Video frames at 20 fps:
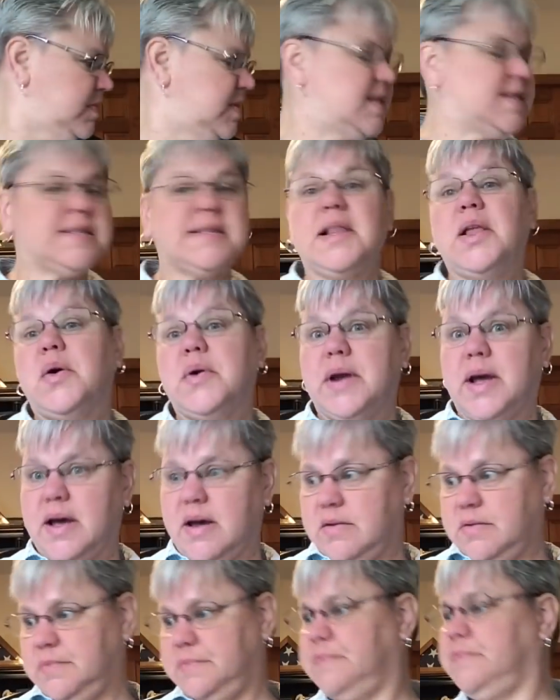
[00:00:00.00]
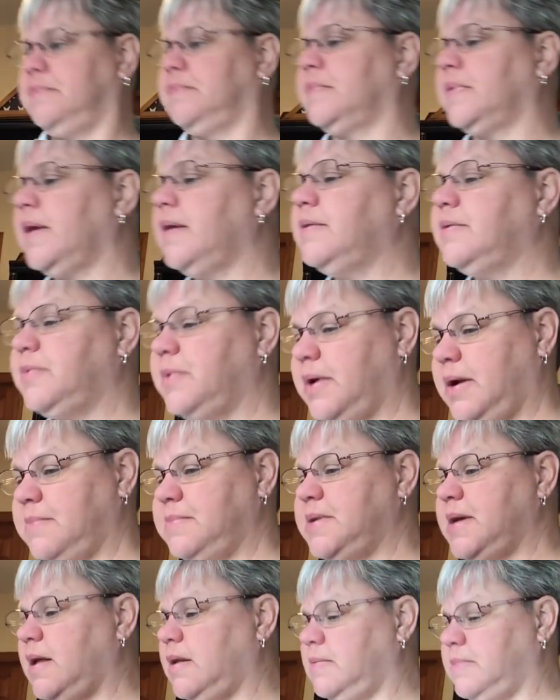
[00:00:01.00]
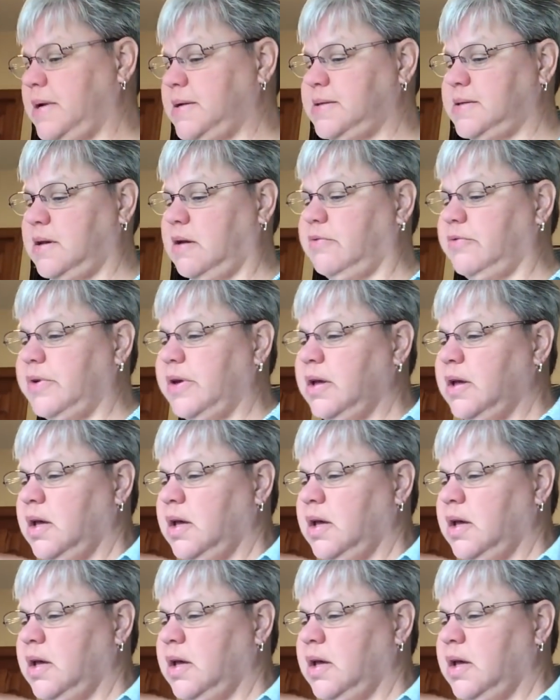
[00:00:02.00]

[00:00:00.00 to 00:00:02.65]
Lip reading: Slow down is what I'm telling myself.